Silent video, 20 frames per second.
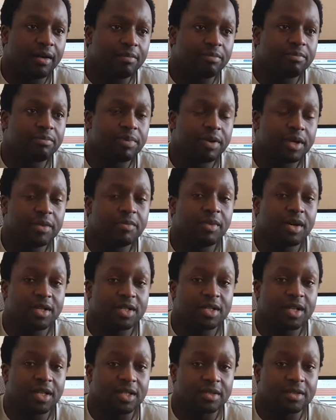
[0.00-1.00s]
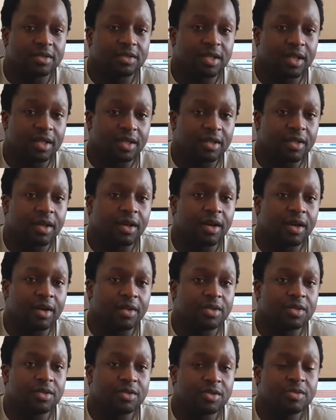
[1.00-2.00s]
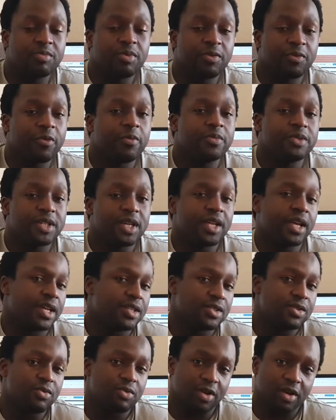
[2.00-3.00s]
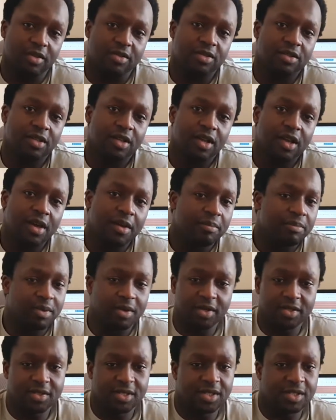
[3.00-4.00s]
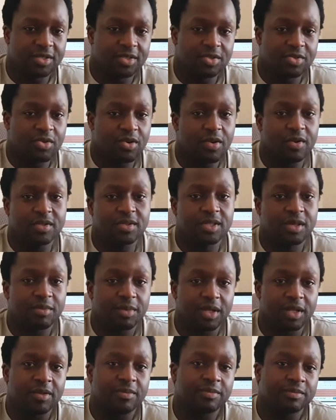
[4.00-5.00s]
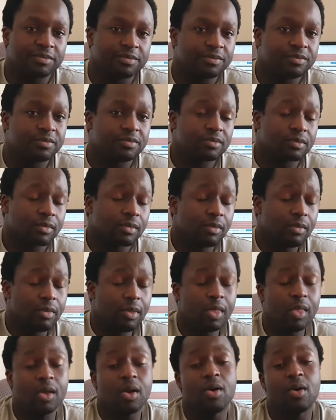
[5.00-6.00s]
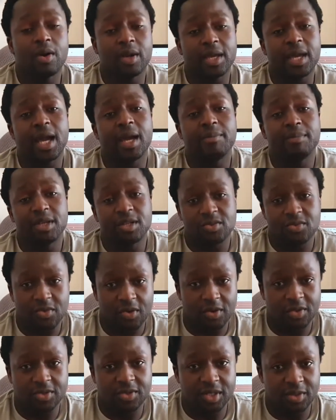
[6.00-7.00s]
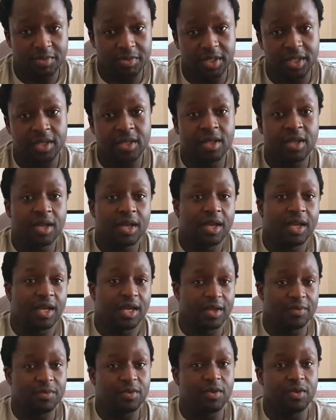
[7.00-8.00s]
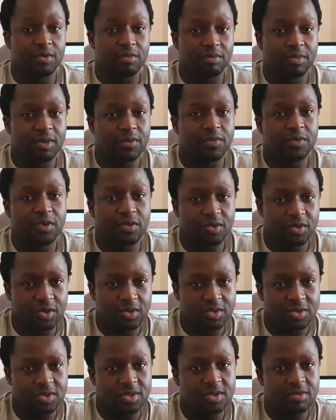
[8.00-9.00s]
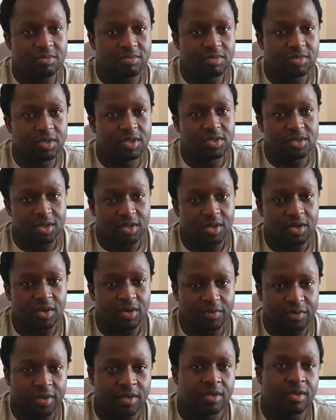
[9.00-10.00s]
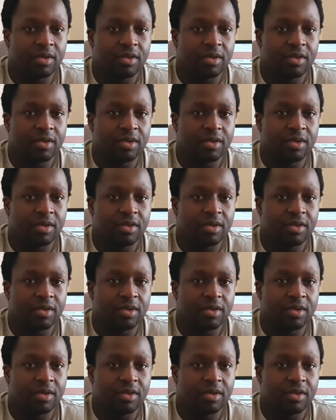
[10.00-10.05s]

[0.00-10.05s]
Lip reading: pretty much as like using performance enhancing drugs because it is a strong stimulant, or it can be a strong stimulant if you're use a lot of it.